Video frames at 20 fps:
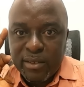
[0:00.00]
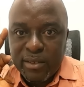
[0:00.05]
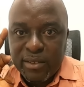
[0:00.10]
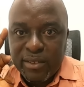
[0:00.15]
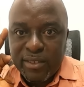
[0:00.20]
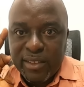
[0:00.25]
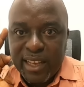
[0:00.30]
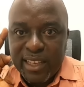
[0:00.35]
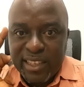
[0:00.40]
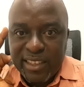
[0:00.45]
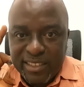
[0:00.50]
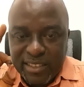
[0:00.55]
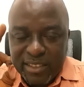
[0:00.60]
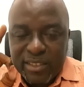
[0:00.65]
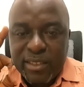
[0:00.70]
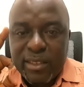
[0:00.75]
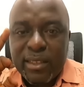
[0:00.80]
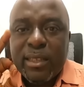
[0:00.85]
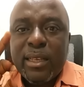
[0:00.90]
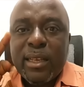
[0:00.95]
That
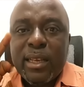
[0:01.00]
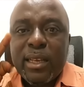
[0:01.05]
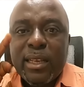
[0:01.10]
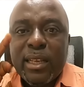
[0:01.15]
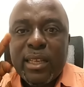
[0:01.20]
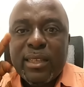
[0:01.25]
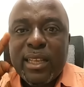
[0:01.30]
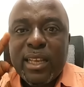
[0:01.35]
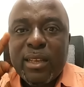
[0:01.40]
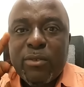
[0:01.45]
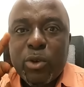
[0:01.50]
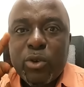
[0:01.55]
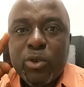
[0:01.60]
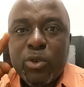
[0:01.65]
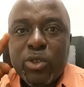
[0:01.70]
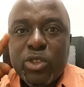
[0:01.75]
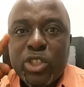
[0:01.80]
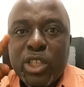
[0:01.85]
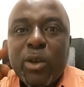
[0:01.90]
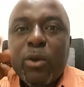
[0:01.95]
is the level
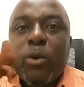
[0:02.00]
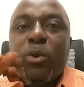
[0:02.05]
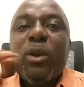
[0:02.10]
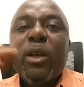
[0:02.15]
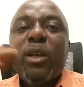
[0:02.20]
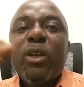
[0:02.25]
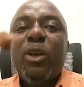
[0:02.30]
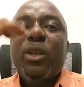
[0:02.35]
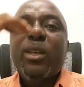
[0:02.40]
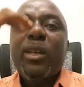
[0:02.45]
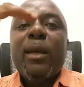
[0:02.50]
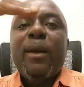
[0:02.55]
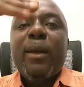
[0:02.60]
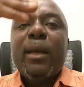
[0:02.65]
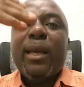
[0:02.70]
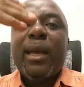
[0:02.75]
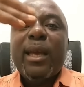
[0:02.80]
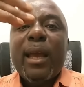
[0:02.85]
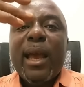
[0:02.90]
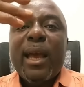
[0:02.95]
Russia will reach,
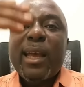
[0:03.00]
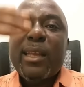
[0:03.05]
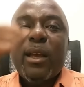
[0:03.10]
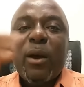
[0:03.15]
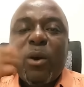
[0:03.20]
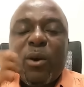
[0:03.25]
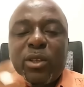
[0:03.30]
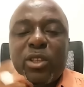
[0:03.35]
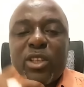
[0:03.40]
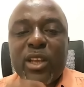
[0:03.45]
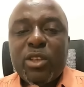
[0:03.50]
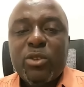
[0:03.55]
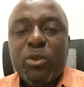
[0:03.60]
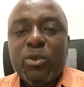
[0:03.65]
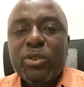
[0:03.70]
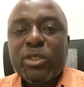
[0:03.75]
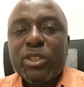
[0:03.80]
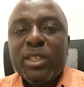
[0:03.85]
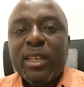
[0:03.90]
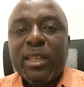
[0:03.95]
and the Russians will
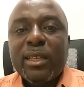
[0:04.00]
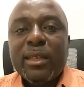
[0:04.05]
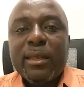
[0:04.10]
say,